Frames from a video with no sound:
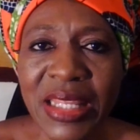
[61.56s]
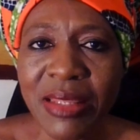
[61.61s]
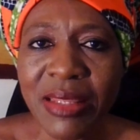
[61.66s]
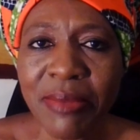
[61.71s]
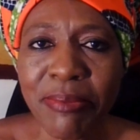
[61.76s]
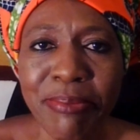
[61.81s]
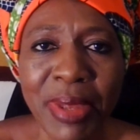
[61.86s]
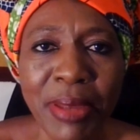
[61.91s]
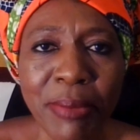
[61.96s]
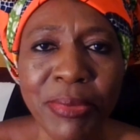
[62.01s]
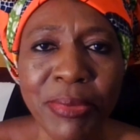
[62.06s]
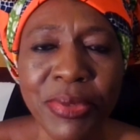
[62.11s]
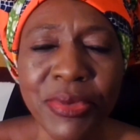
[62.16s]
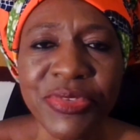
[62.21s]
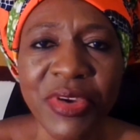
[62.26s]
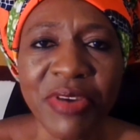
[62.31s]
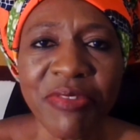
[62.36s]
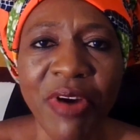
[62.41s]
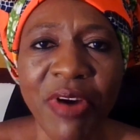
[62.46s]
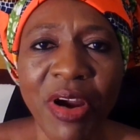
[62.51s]
members
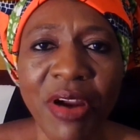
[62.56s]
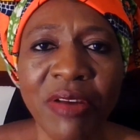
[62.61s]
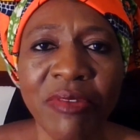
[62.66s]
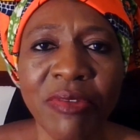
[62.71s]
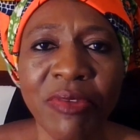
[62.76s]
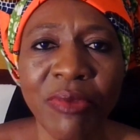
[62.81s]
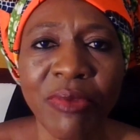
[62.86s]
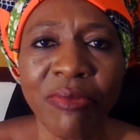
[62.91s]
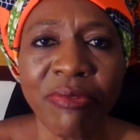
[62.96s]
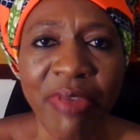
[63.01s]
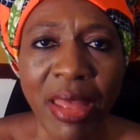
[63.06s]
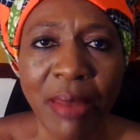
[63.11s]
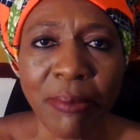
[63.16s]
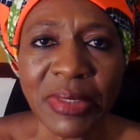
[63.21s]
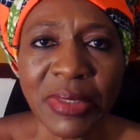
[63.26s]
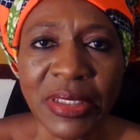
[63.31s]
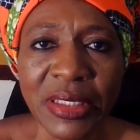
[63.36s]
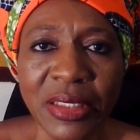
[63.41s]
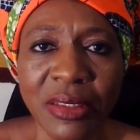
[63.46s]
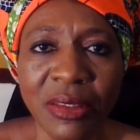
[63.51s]
of our
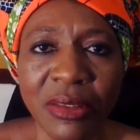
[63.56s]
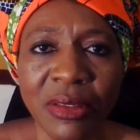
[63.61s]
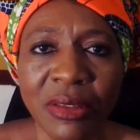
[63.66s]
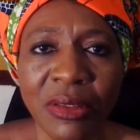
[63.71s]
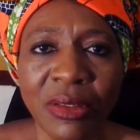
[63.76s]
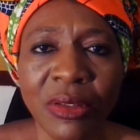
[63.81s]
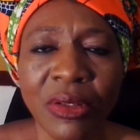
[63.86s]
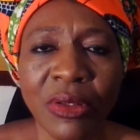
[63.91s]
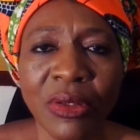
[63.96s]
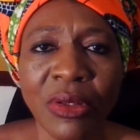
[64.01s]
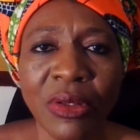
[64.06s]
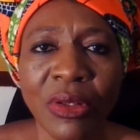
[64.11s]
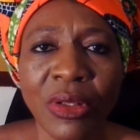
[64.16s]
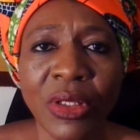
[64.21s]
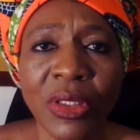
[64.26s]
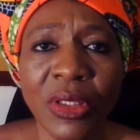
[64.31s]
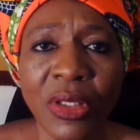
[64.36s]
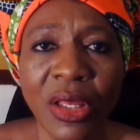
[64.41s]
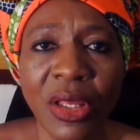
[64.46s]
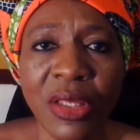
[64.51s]
family
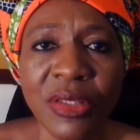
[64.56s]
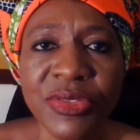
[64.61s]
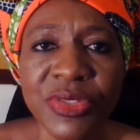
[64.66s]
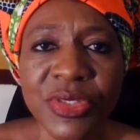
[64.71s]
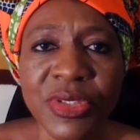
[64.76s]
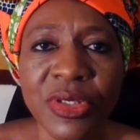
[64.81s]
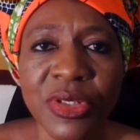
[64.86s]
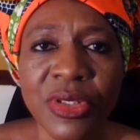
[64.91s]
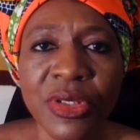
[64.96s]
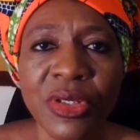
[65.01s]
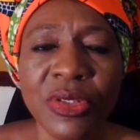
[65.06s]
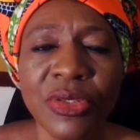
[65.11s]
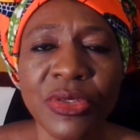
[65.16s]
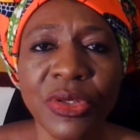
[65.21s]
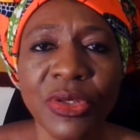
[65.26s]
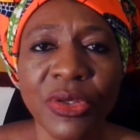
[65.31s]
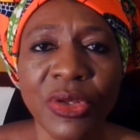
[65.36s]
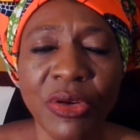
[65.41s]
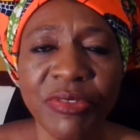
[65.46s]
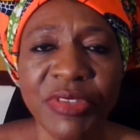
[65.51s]
lost to
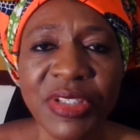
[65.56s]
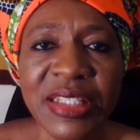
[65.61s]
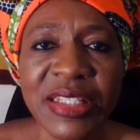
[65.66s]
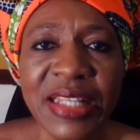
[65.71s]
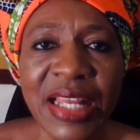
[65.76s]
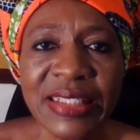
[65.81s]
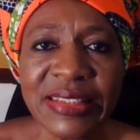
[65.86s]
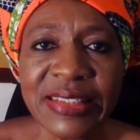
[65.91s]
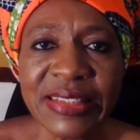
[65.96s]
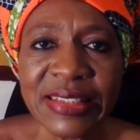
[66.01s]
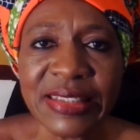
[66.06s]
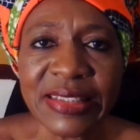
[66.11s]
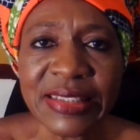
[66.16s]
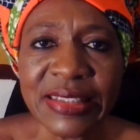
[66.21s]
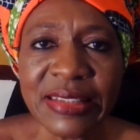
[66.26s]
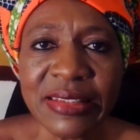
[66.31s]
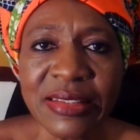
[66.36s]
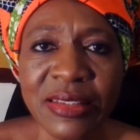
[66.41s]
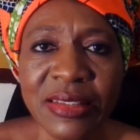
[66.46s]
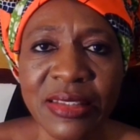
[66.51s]

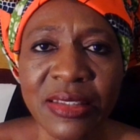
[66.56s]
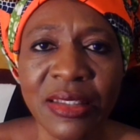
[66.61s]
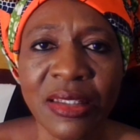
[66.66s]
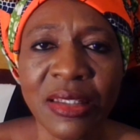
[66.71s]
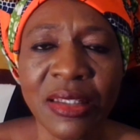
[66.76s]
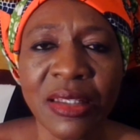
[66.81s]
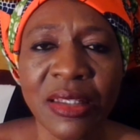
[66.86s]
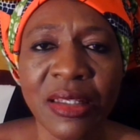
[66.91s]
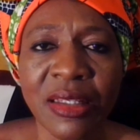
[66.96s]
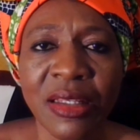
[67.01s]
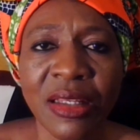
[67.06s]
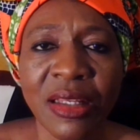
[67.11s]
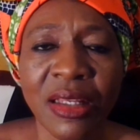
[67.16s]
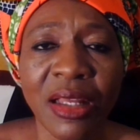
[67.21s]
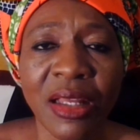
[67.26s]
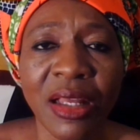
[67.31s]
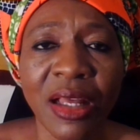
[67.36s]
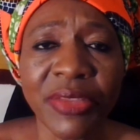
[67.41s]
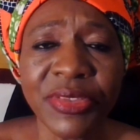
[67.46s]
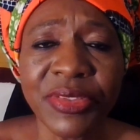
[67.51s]
COVID-19,
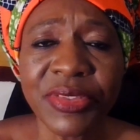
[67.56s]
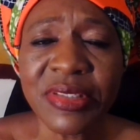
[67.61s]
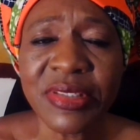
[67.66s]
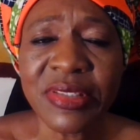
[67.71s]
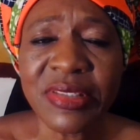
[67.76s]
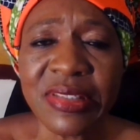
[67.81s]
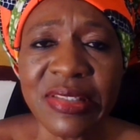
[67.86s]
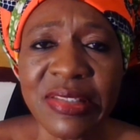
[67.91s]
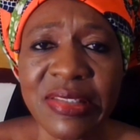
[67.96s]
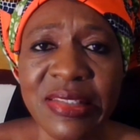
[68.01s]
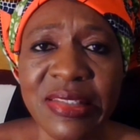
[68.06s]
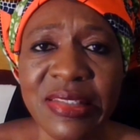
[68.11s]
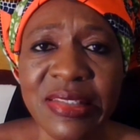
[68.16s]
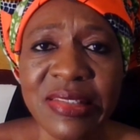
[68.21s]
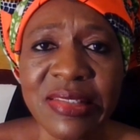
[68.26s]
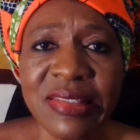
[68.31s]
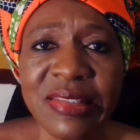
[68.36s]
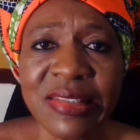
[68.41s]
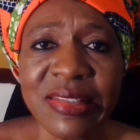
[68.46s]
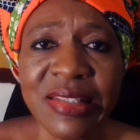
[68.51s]
other
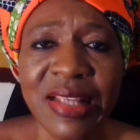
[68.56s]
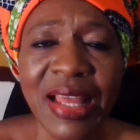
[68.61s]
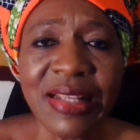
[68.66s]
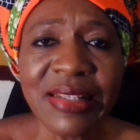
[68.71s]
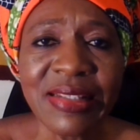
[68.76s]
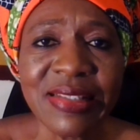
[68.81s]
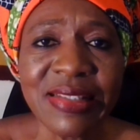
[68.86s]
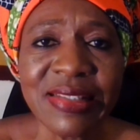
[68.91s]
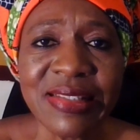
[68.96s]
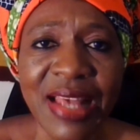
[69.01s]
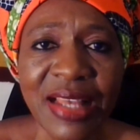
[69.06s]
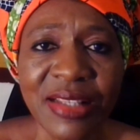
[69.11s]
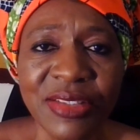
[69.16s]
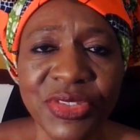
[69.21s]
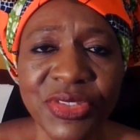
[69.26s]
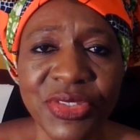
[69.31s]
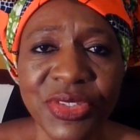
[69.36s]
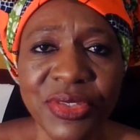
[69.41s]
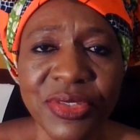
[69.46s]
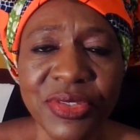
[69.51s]
diseases, and
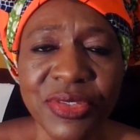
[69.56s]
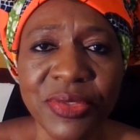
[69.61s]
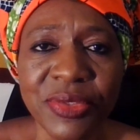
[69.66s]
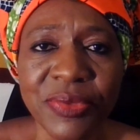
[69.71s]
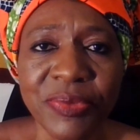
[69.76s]
disasters.